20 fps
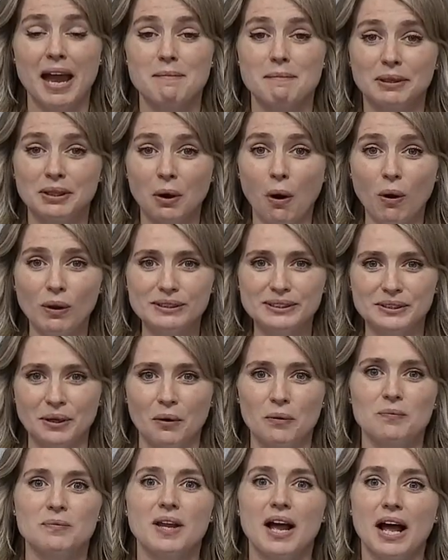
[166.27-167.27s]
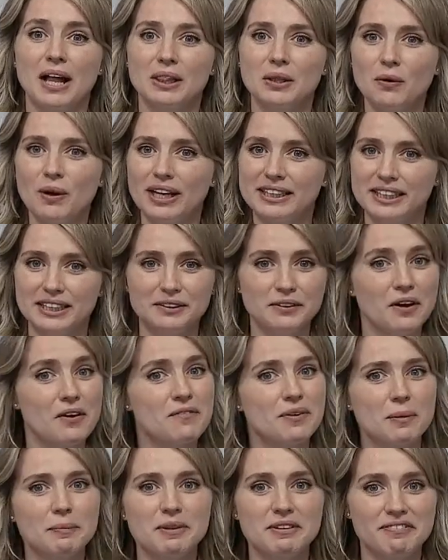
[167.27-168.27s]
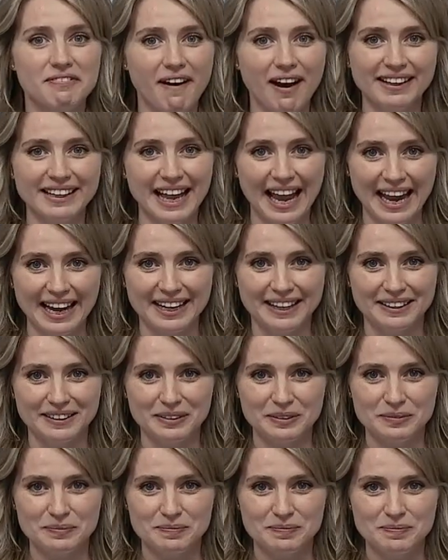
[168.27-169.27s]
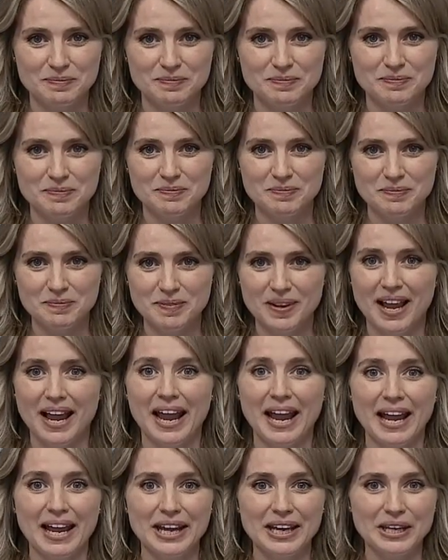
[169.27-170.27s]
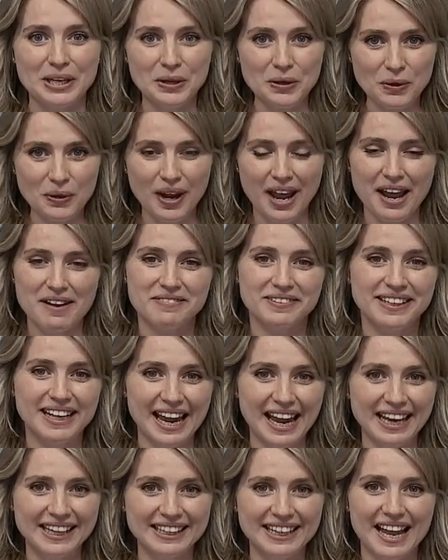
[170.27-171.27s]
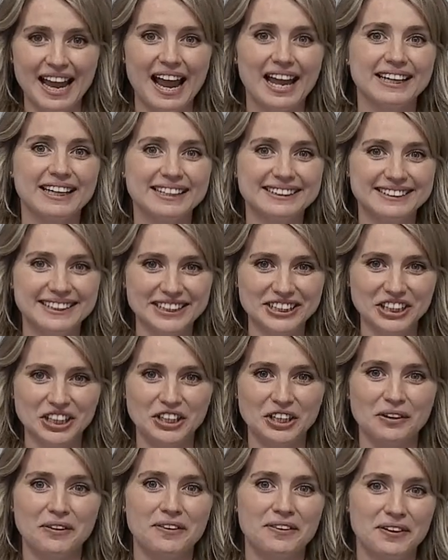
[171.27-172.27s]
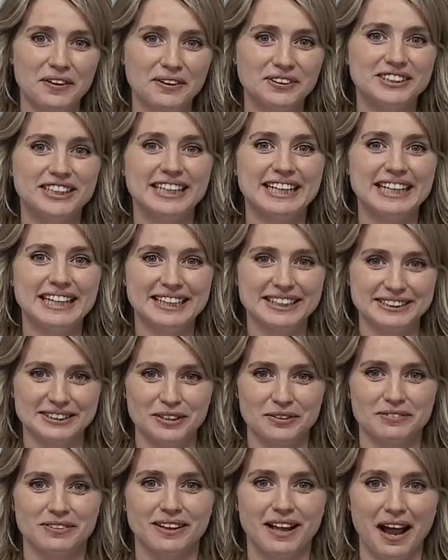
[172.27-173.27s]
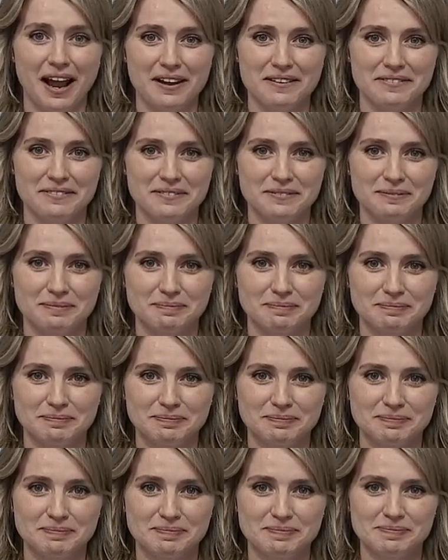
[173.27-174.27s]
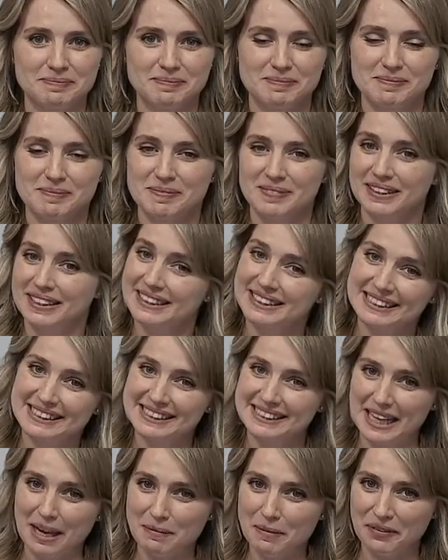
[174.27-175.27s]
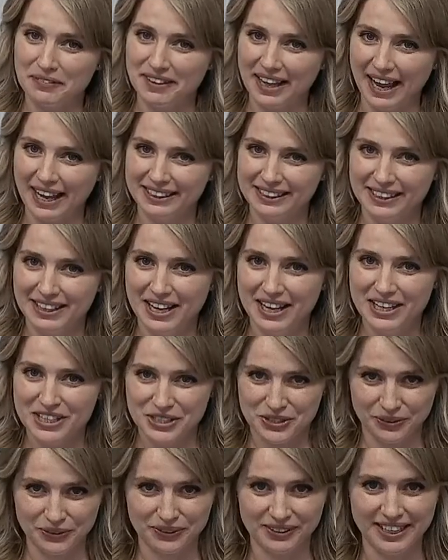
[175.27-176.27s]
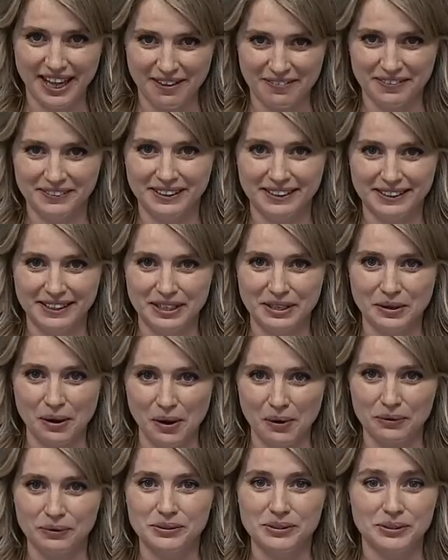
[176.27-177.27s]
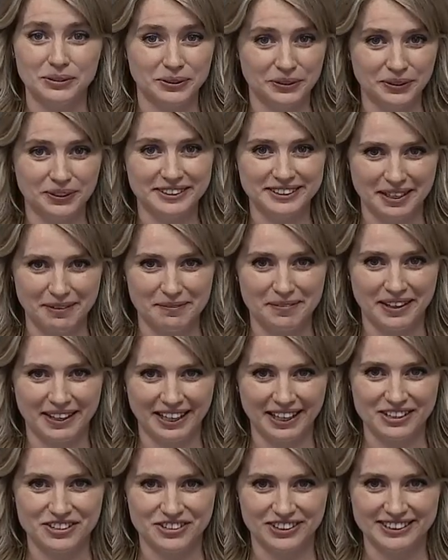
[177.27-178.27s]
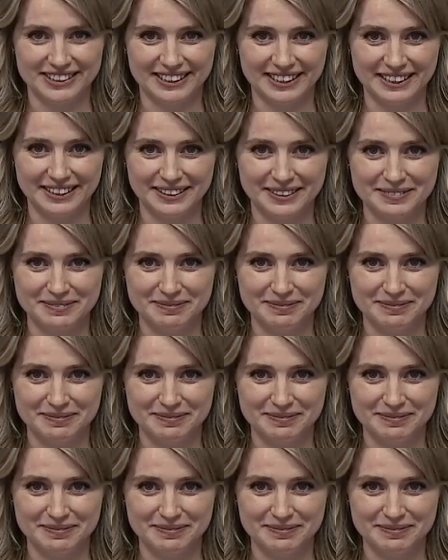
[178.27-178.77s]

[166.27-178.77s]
But also, look at it from the fun angle. You have gained an additional 30 years of life. Some of that should definitely go to doing something interesting.